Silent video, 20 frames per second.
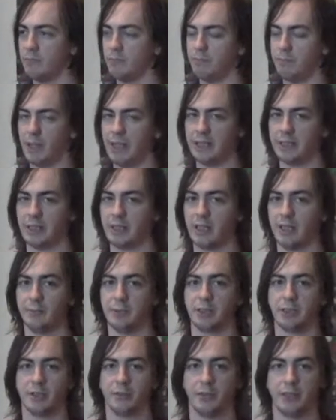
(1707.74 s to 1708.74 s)
Basically, I'm
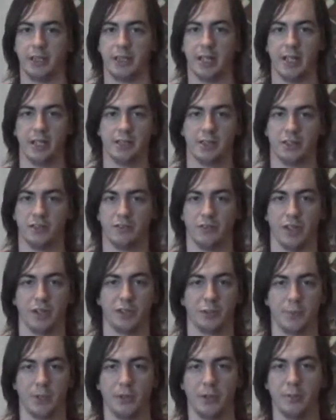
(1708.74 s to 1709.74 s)
just going to catch the
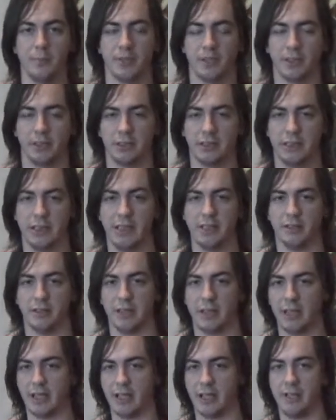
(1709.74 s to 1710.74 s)
first Pokemon I'll see
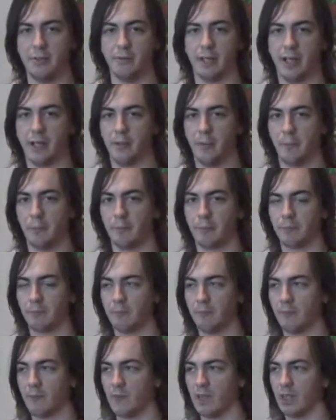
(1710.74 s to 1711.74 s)
on any route.
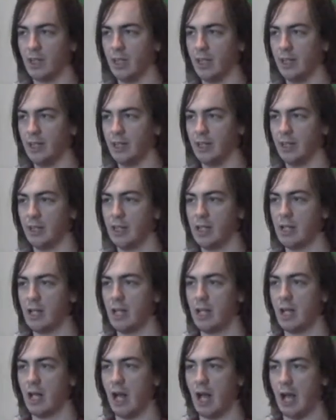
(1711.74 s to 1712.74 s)
I'm
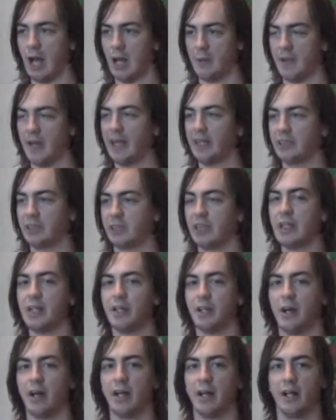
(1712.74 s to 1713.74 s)
actually
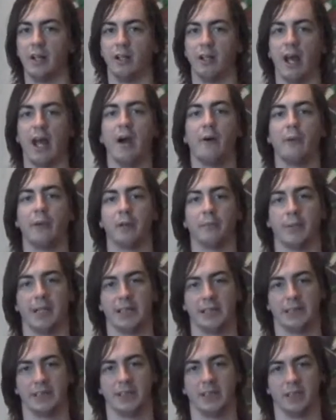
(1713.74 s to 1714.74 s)
not allowing
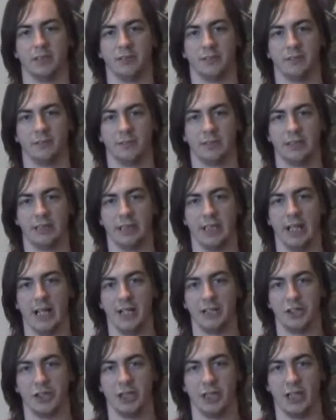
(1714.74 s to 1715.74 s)
myself to
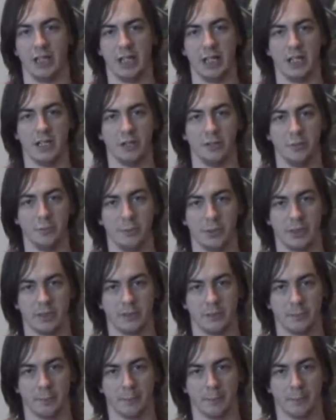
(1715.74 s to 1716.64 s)
catch any dupes.